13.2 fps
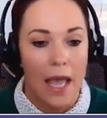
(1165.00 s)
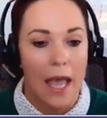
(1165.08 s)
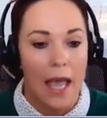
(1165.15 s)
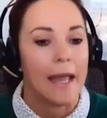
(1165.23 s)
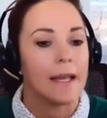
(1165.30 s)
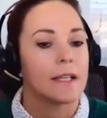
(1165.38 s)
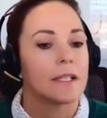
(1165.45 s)

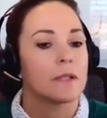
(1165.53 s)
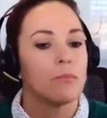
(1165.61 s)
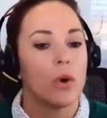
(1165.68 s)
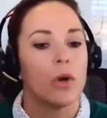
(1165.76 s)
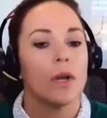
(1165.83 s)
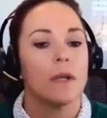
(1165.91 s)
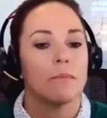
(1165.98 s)
and it's
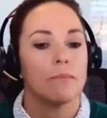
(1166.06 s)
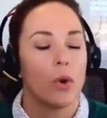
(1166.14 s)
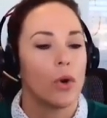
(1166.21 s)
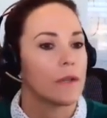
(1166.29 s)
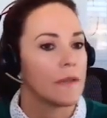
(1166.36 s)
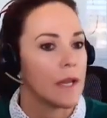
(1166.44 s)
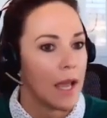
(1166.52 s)
more
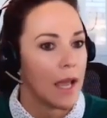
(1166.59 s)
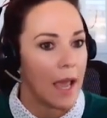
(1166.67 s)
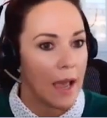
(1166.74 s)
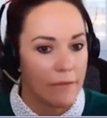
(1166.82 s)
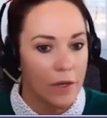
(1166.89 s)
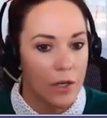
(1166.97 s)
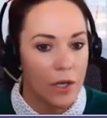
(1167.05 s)
important than
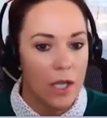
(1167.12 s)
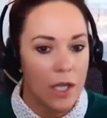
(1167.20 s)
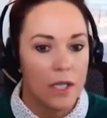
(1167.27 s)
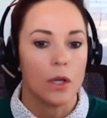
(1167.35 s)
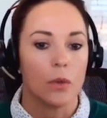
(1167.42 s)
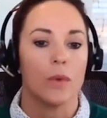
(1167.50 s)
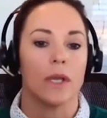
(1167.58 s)
ever
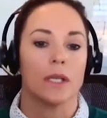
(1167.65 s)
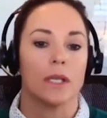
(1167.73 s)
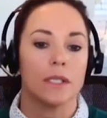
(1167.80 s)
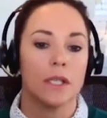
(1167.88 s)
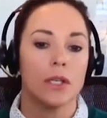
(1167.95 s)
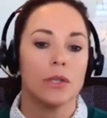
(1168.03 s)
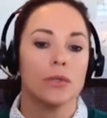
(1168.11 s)
that we
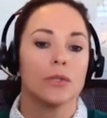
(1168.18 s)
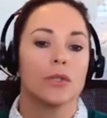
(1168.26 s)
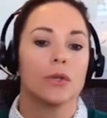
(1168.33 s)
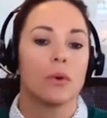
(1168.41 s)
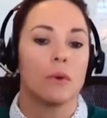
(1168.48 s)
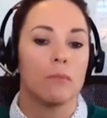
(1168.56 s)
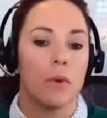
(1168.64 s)
continue to
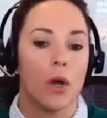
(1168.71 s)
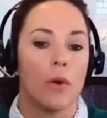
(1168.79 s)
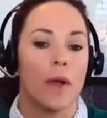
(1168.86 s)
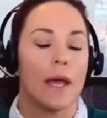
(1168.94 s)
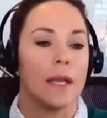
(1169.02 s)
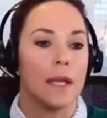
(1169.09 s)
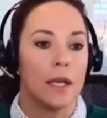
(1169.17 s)
promote
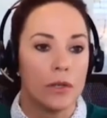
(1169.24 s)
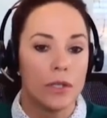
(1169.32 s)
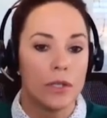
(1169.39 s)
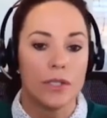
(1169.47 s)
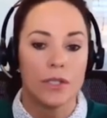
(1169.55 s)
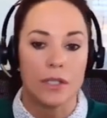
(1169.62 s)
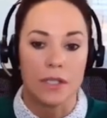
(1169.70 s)

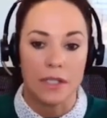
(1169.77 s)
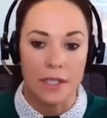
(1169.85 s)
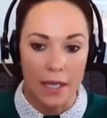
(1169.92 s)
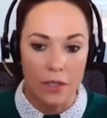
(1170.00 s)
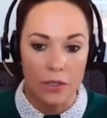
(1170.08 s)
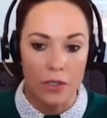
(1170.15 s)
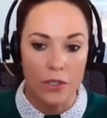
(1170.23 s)
adherence to
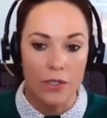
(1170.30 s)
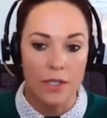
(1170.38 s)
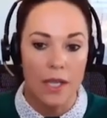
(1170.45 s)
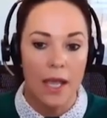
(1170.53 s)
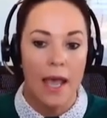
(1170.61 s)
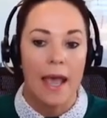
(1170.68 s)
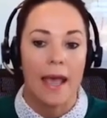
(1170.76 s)
standards
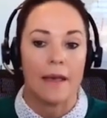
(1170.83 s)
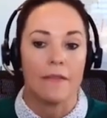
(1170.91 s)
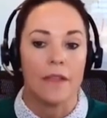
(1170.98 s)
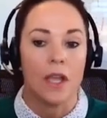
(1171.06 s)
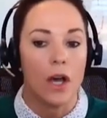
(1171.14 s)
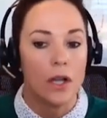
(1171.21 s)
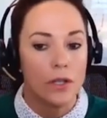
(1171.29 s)
and the
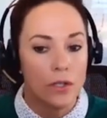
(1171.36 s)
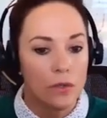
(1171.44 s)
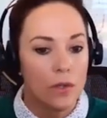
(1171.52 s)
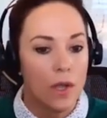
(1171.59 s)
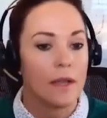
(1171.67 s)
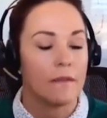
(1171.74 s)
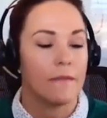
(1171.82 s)

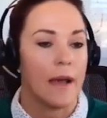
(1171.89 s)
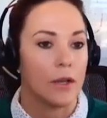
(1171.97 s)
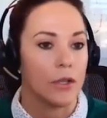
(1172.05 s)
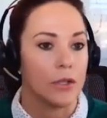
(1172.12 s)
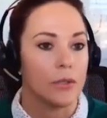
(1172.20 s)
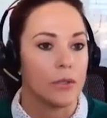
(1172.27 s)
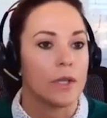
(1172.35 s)
underlying
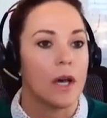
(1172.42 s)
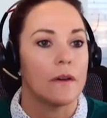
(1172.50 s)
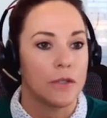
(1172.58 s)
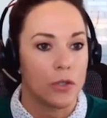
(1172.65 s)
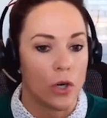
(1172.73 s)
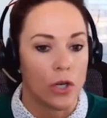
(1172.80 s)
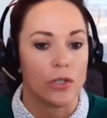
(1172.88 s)
values of
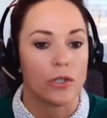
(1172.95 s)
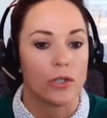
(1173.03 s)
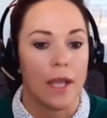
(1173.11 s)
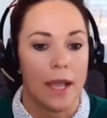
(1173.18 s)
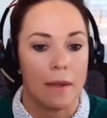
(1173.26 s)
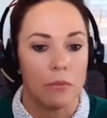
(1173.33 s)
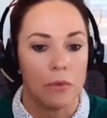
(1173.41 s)
structured
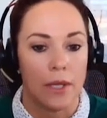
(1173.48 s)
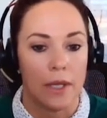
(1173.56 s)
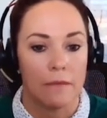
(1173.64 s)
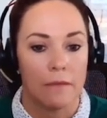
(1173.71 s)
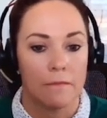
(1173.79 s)
cabling.